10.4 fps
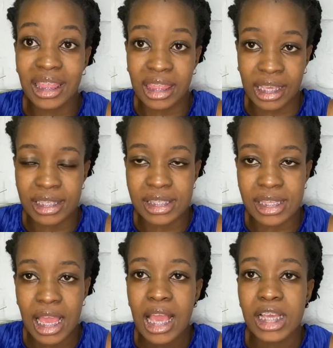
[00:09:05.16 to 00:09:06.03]
things.
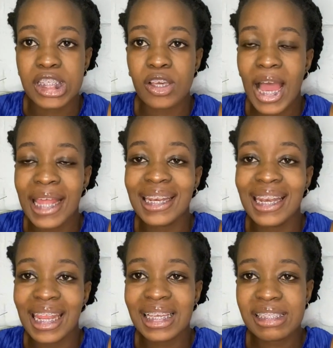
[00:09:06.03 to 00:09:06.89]
So
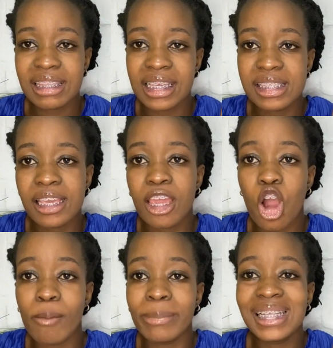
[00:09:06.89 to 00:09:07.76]
unless they say
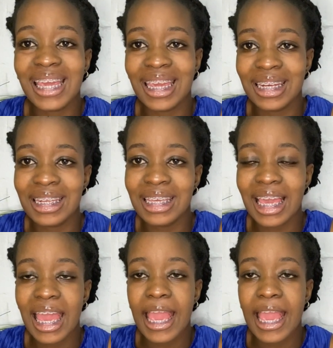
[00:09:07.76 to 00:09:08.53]
omit heading